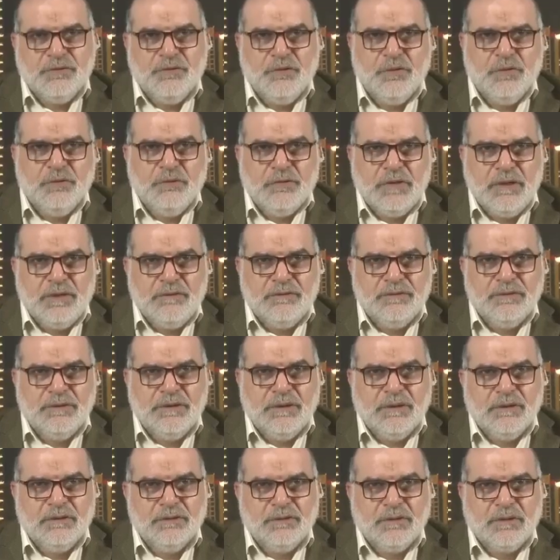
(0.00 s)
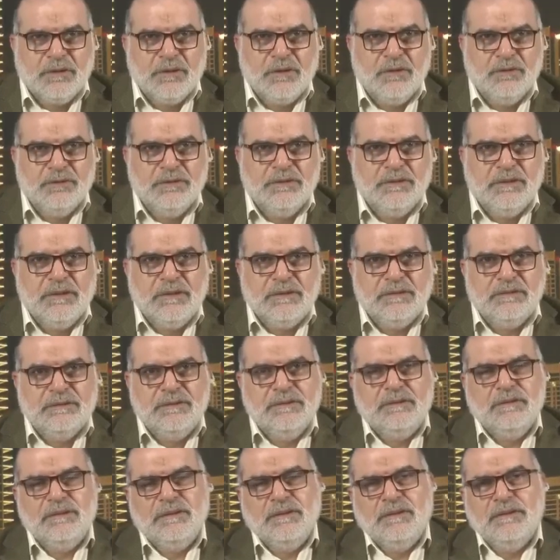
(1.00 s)
of all, we have to take into account
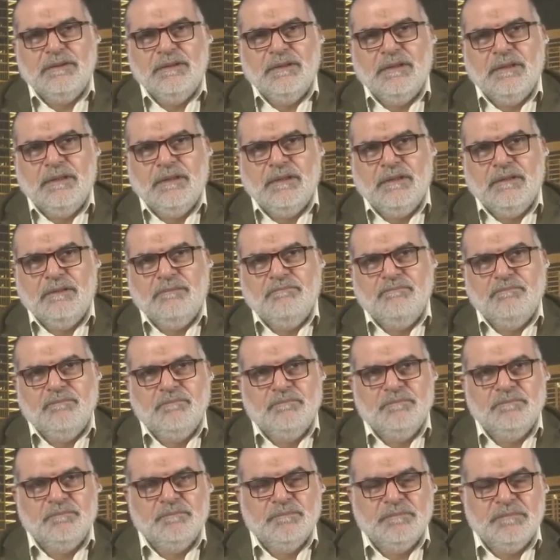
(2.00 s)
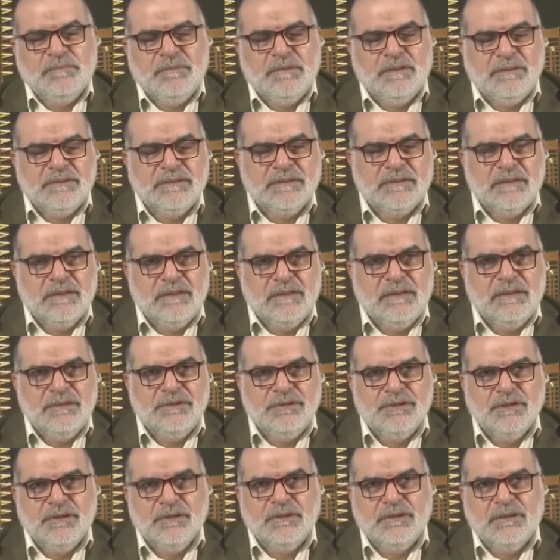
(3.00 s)
that the
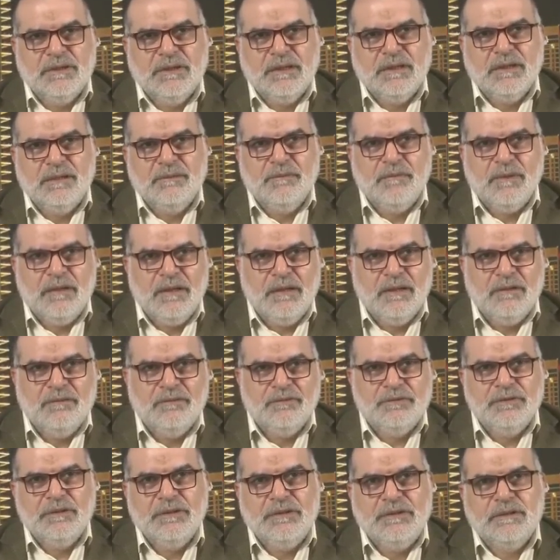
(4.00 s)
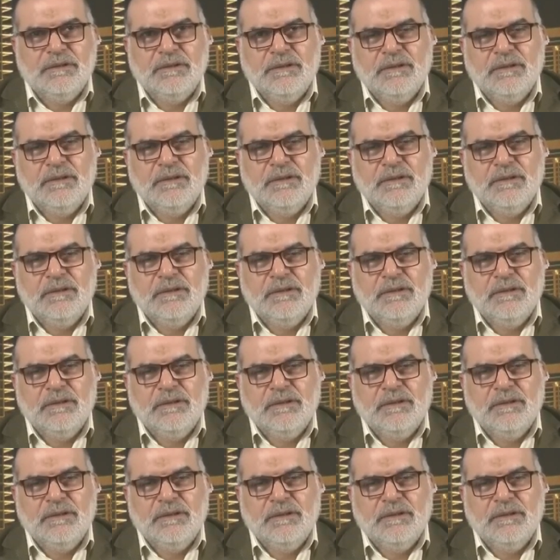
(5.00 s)
escalation came after